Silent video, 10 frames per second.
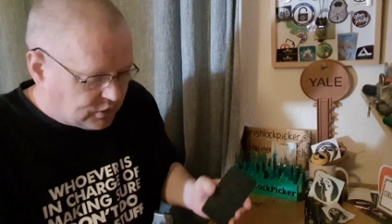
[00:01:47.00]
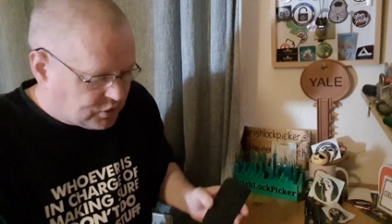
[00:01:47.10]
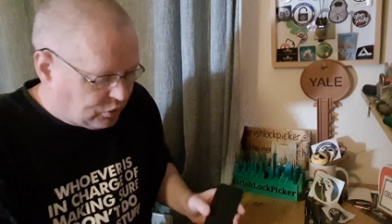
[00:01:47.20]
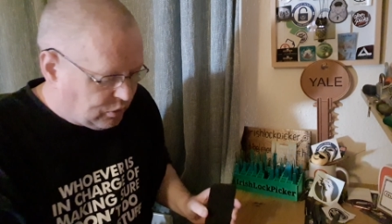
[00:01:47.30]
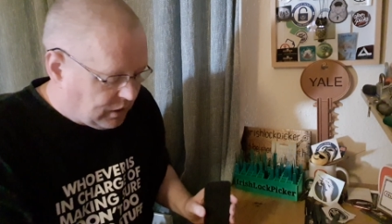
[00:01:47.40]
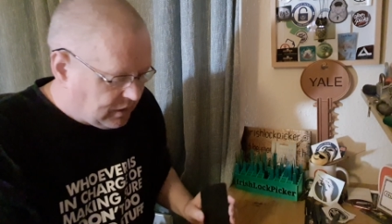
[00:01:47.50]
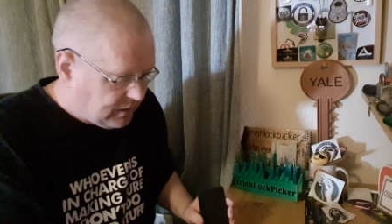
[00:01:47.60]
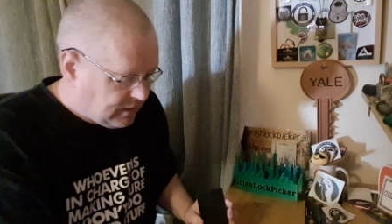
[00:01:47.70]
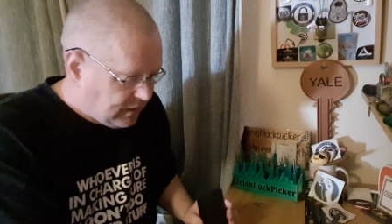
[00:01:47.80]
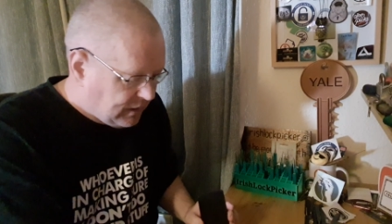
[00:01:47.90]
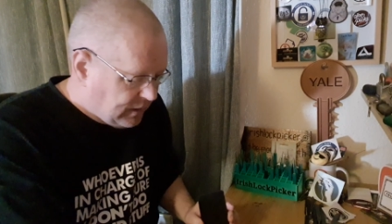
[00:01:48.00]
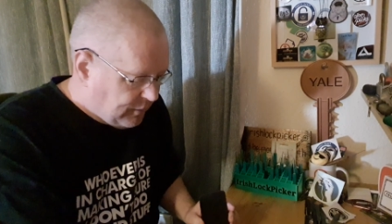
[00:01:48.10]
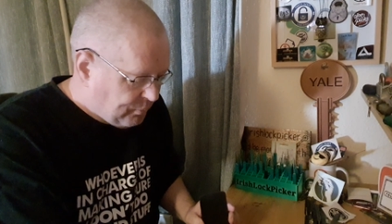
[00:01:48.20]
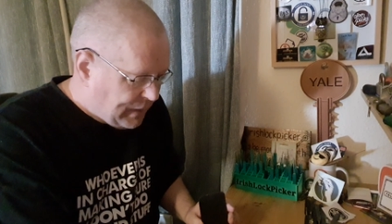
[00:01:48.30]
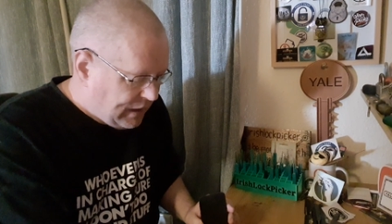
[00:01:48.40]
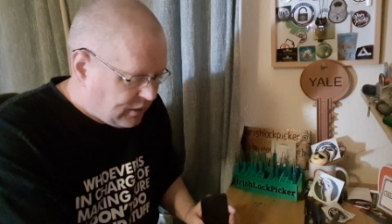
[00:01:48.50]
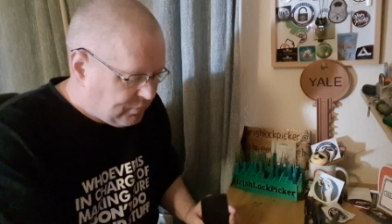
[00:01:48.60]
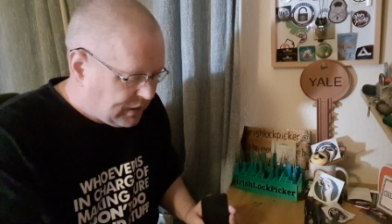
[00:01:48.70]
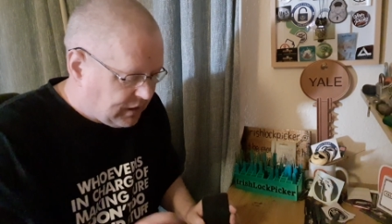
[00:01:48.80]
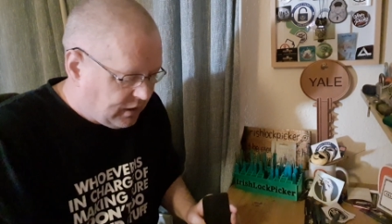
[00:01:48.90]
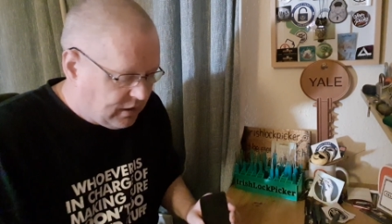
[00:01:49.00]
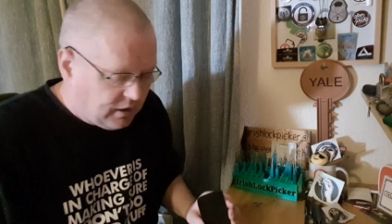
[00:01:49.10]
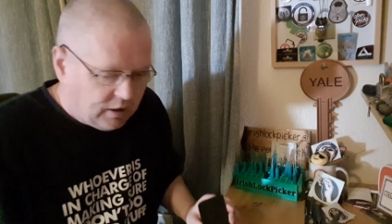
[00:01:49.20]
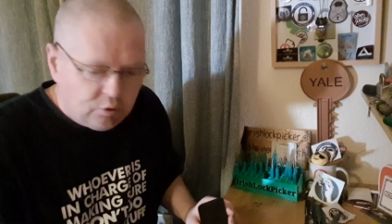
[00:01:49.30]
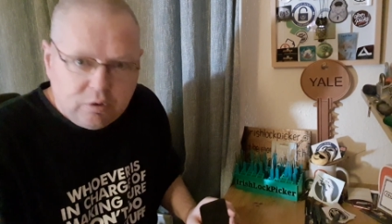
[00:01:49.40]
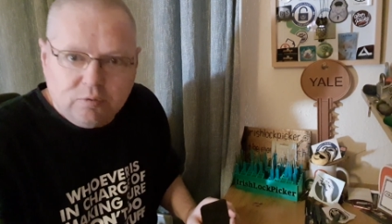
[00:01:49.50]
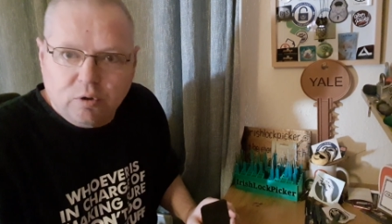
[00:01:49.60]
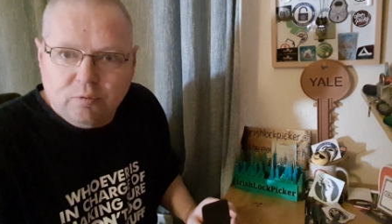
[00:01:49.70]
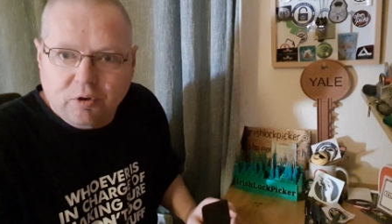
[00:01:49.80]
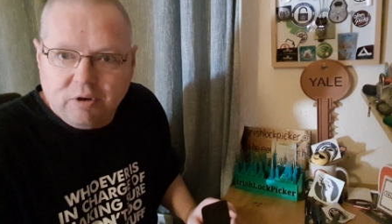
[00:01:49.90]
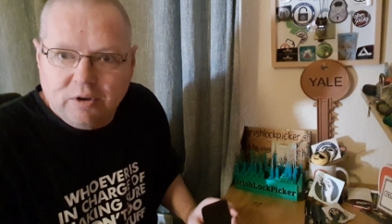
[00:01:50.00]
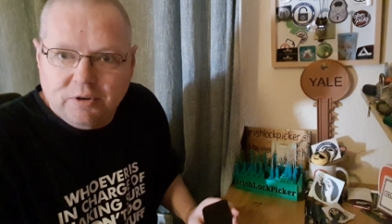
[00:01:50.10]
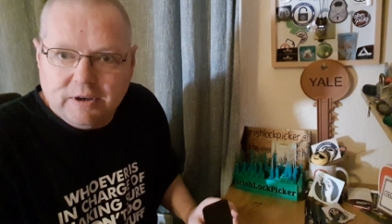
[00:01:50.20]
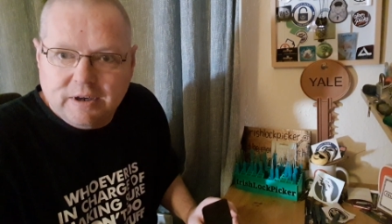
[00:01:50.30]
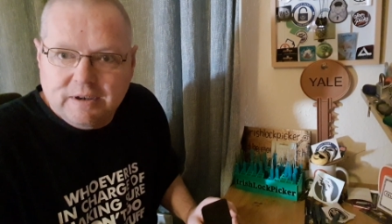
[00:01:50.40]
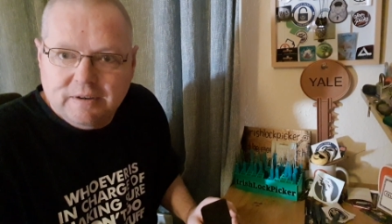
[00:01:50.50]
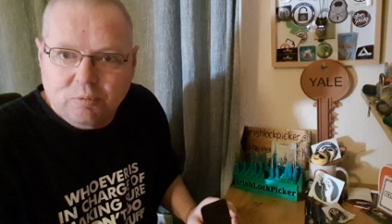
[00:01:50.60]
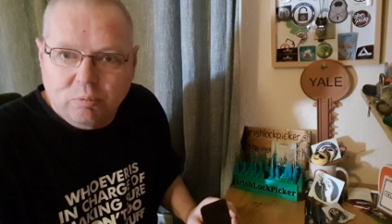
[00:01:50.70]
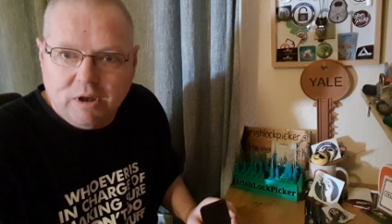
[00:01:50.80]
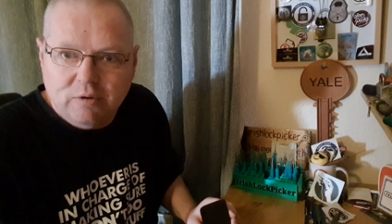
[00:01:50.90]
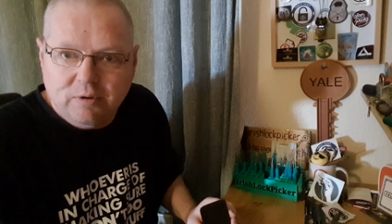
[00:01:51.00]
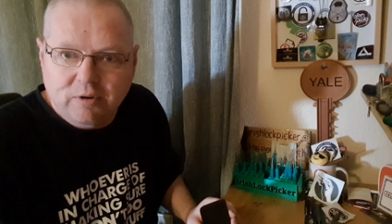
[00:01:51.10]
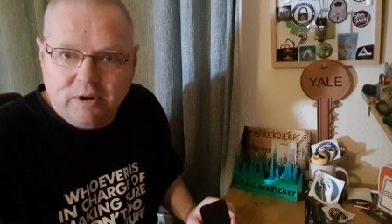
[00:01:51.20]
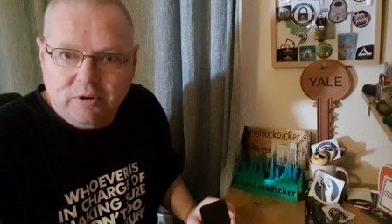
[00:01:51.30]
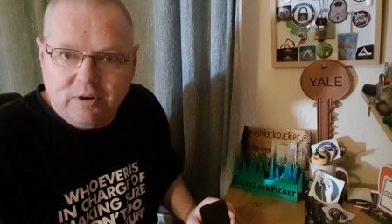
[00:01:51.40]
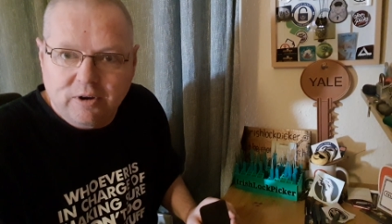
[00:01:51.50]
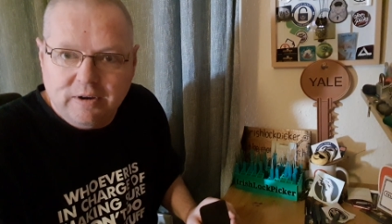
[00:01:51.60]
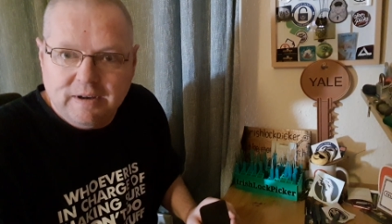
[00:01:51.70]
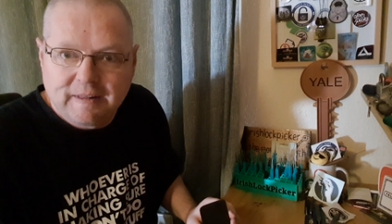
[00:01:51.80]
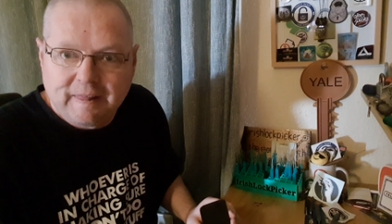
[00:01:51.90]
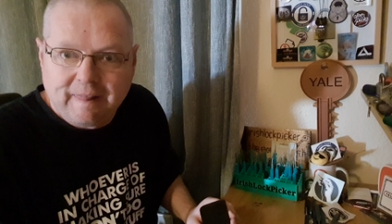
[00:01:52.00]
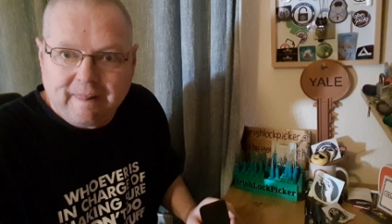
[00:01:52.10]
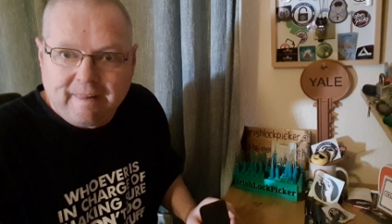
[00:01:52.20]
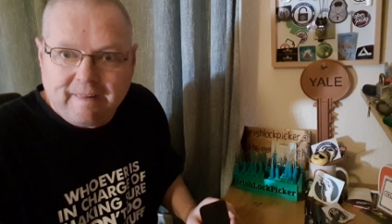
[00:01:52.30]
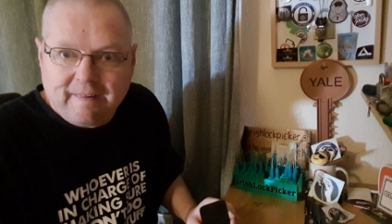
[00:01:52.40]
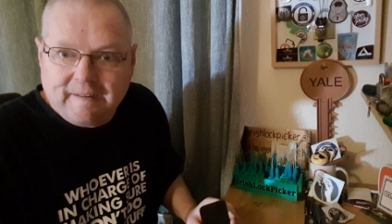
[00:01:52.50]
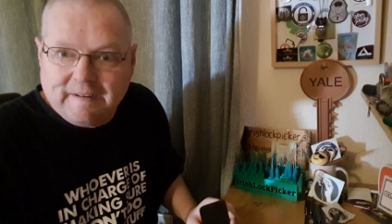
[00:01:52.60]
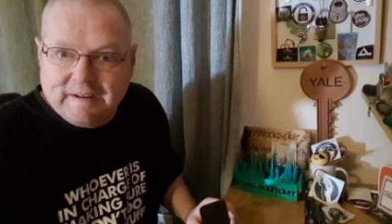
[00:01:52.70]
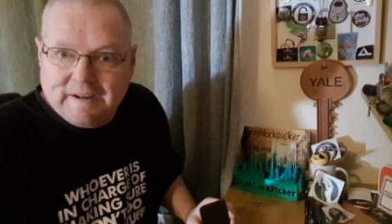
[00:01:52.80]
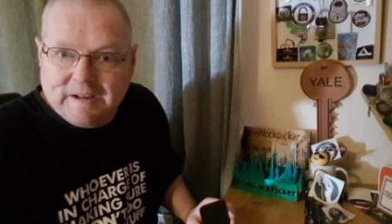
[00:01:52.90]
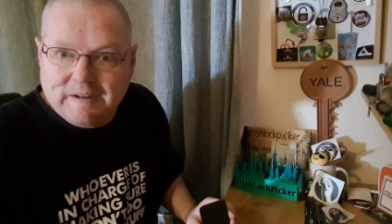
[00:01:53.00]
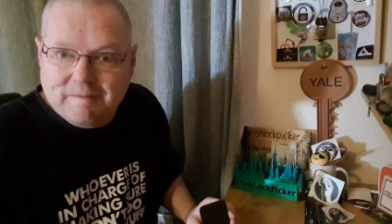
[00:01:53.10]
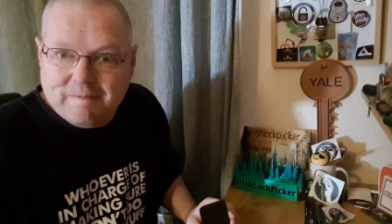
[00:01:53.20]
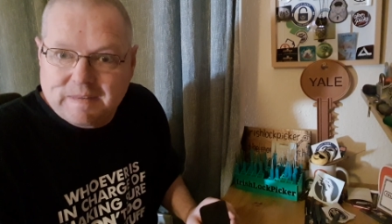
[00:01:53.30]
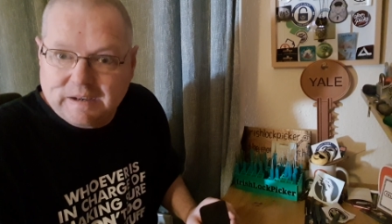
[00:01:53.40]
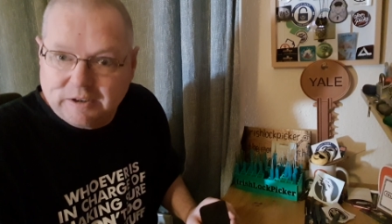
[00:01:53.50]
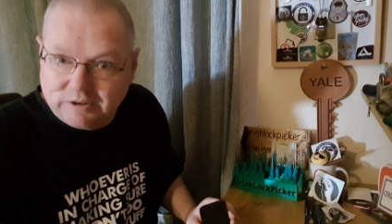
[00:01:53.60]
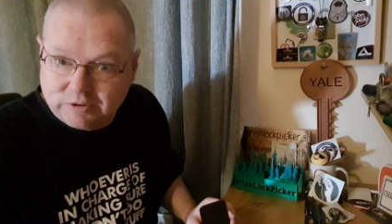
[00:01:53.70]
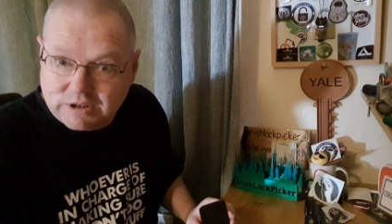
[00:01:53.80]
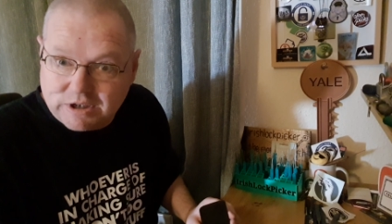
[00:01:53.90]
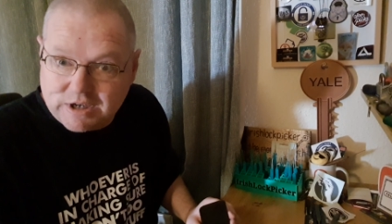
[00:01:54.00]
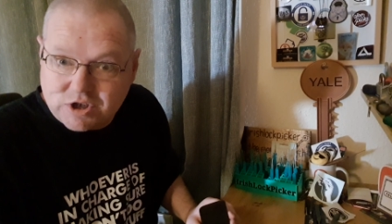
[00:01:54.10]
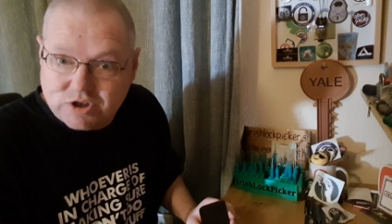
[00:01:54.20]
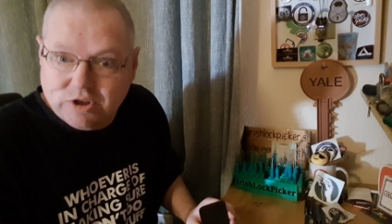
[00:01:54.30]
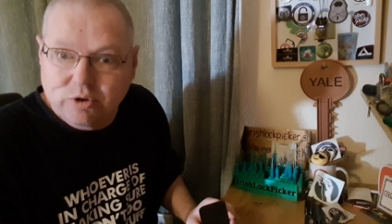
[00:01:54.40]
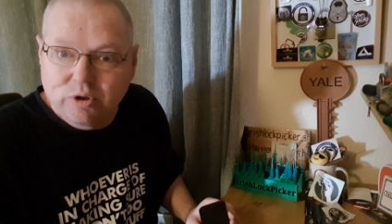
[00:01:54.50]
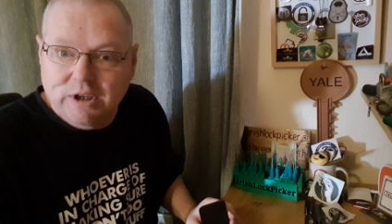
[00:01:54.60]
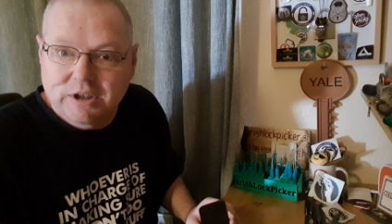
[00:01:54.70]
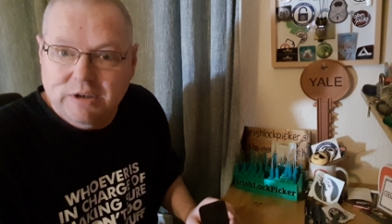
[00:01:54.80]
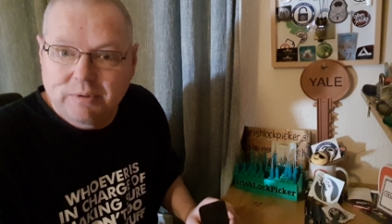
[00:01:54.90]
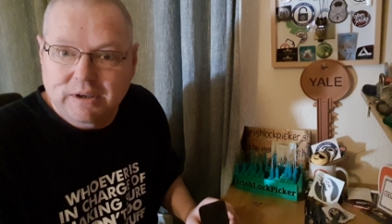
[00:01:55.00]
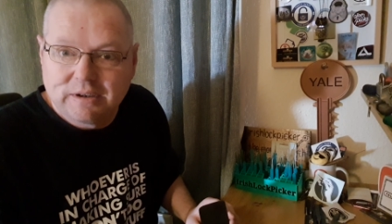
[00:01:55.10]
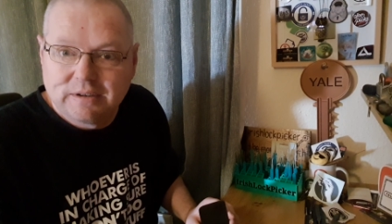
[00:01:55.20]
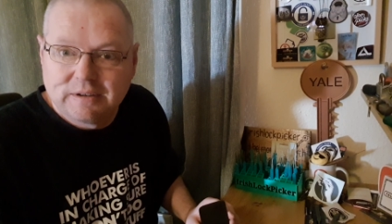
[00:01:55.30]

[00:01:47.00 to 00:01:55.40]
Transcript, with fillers: So, my document, I know you've got over 300, well over 300 now. Um, congratulations on doing that there, mate.